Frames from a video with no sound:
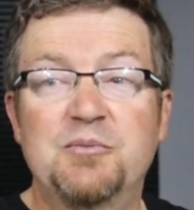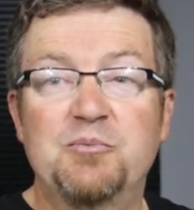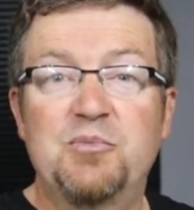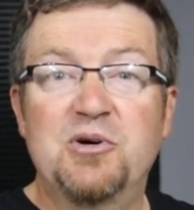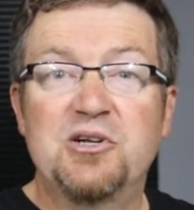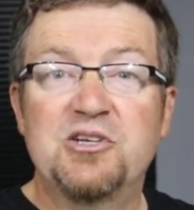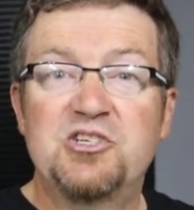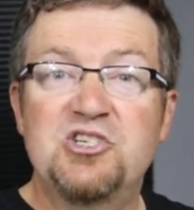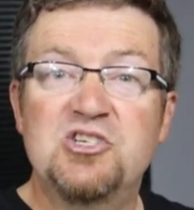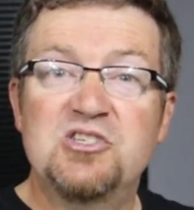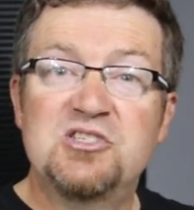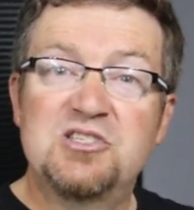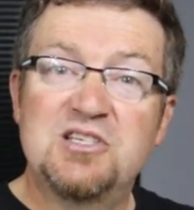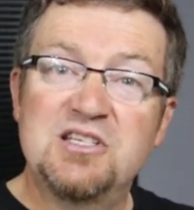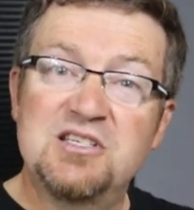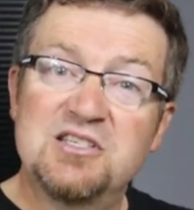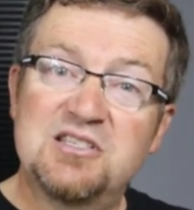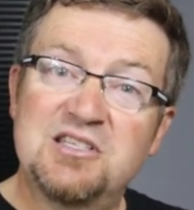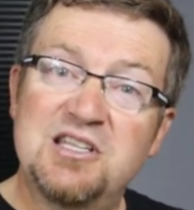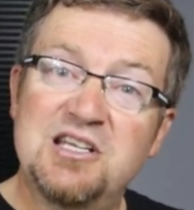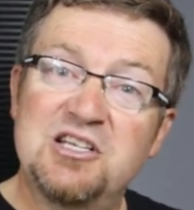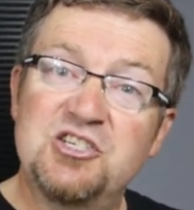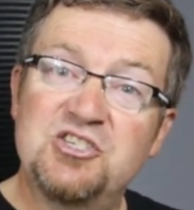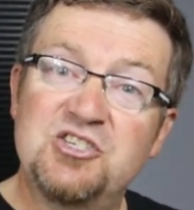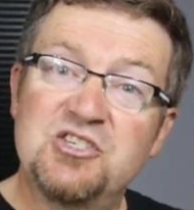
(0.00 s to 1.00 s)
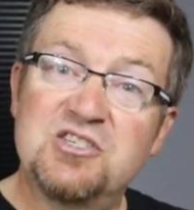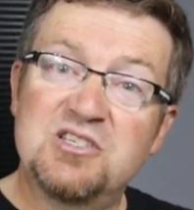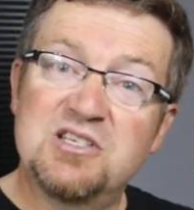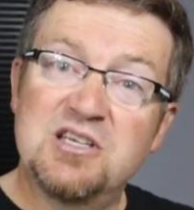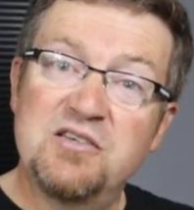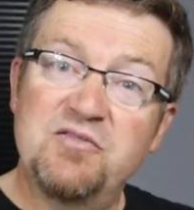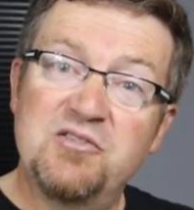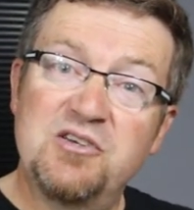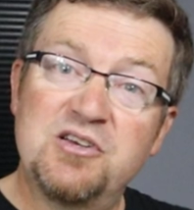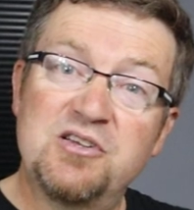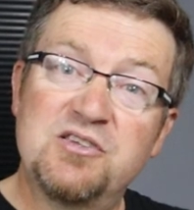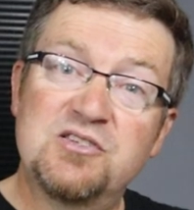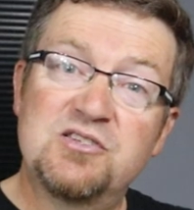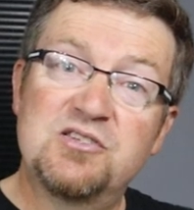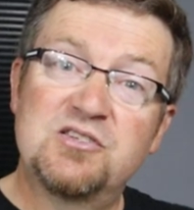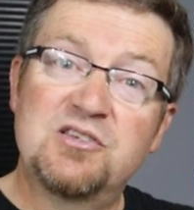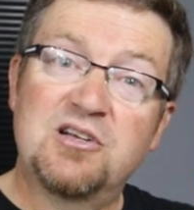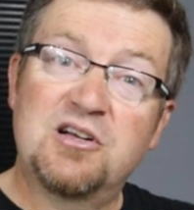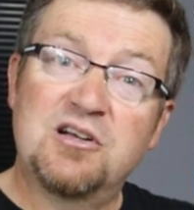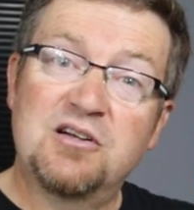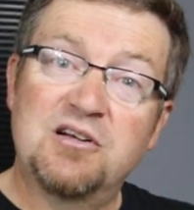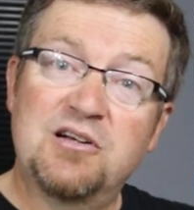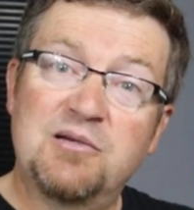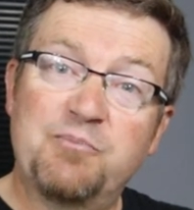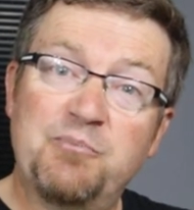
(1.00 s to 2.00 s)
But since then she's given
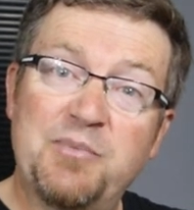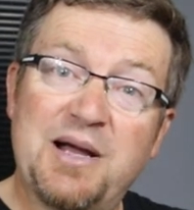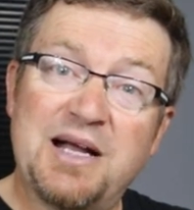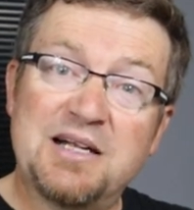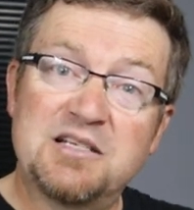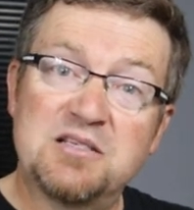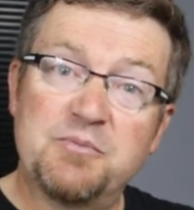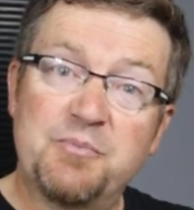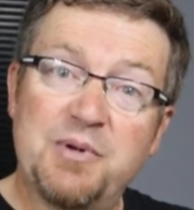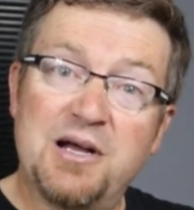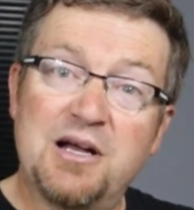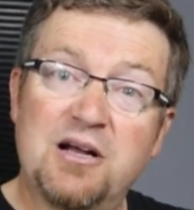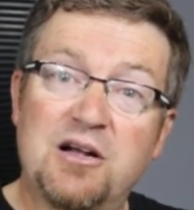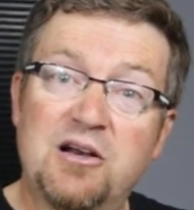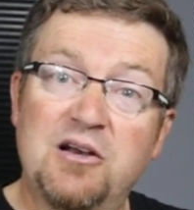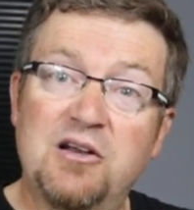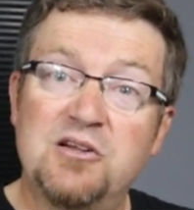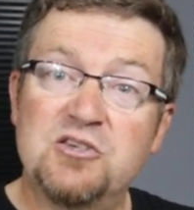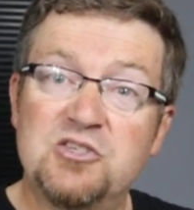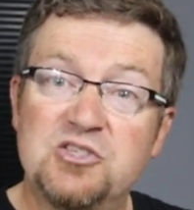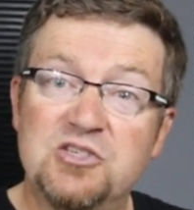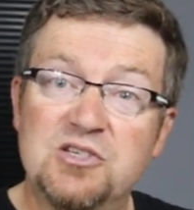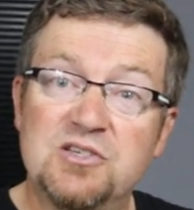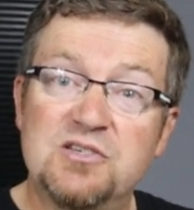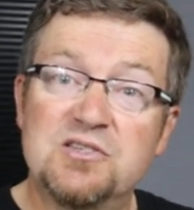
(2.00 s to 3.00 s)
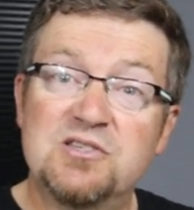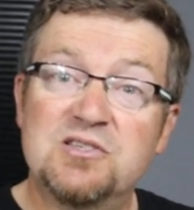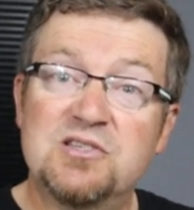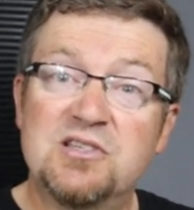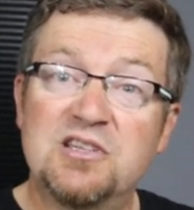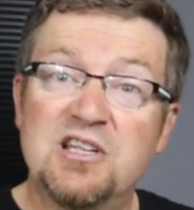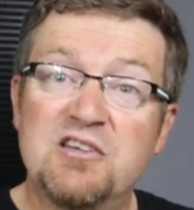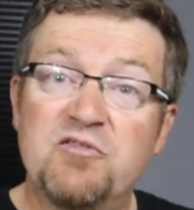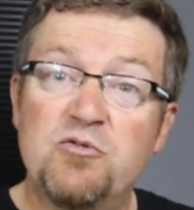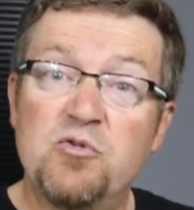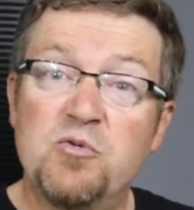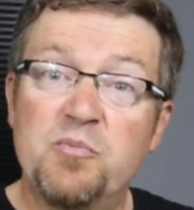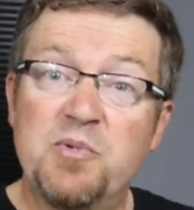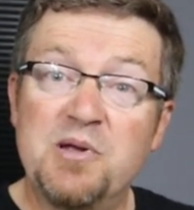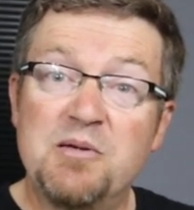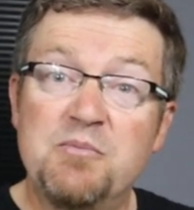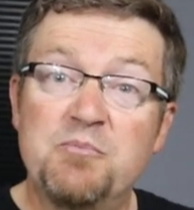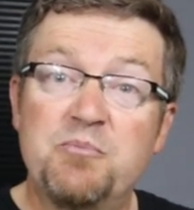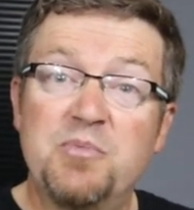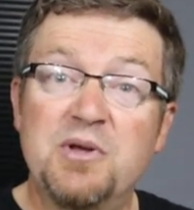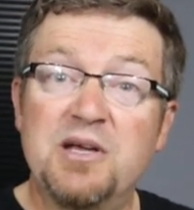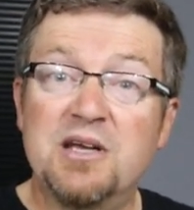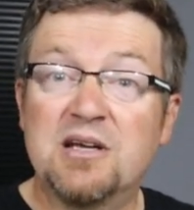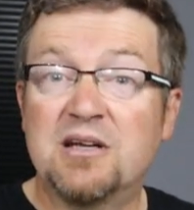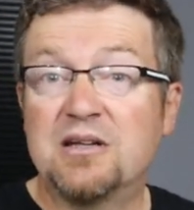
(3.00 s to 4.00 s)
us back-to-back clutches, and they've all
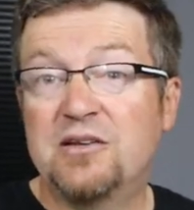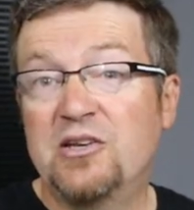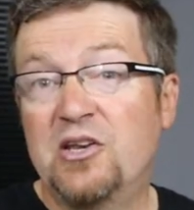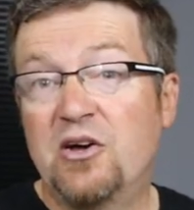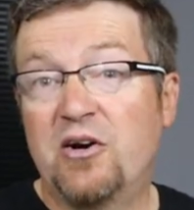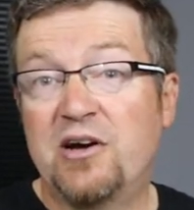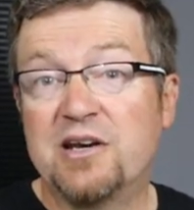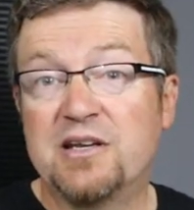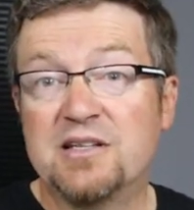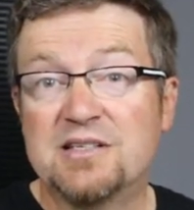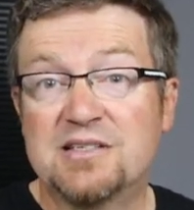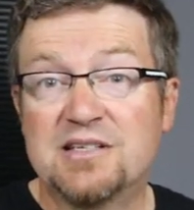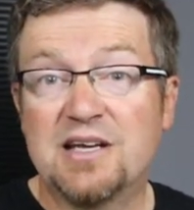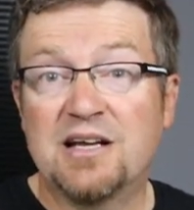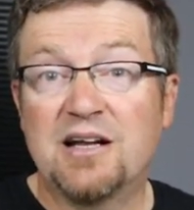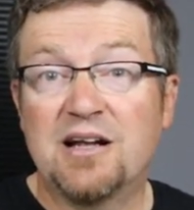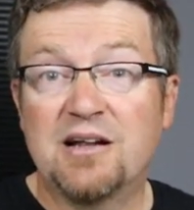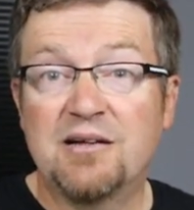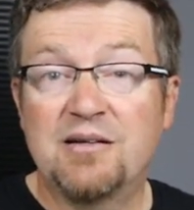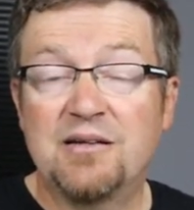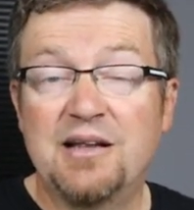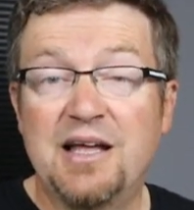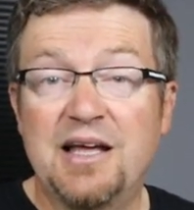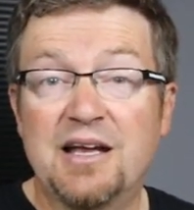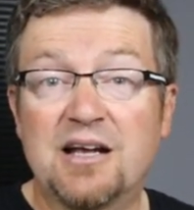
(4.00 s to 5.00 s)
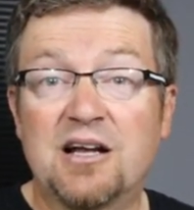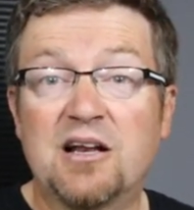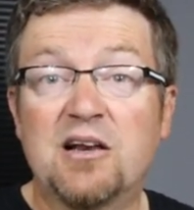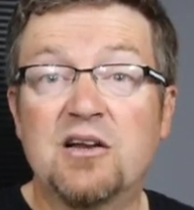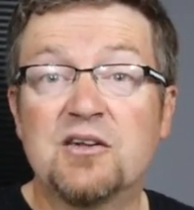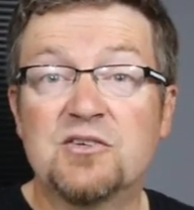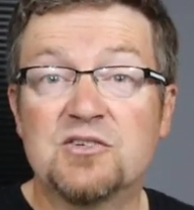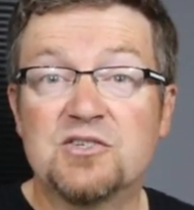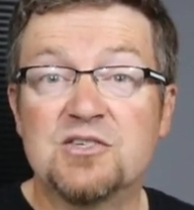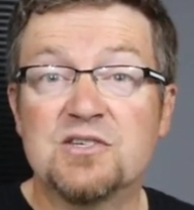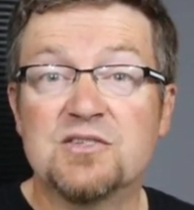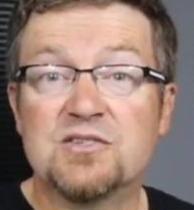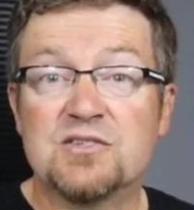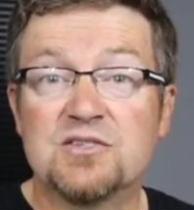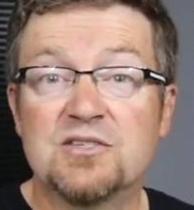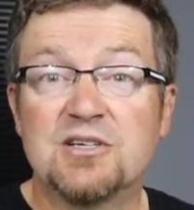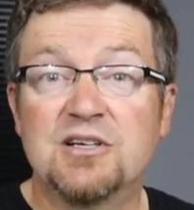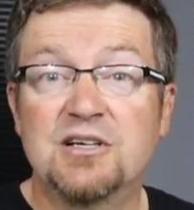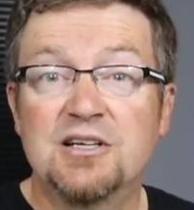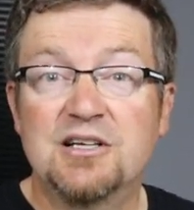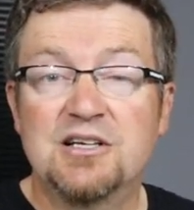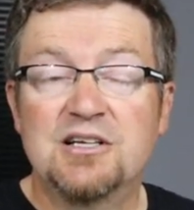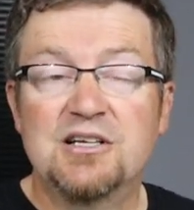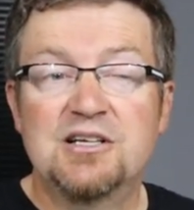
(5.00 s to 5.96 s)
been big 9 and 10 egg clutches.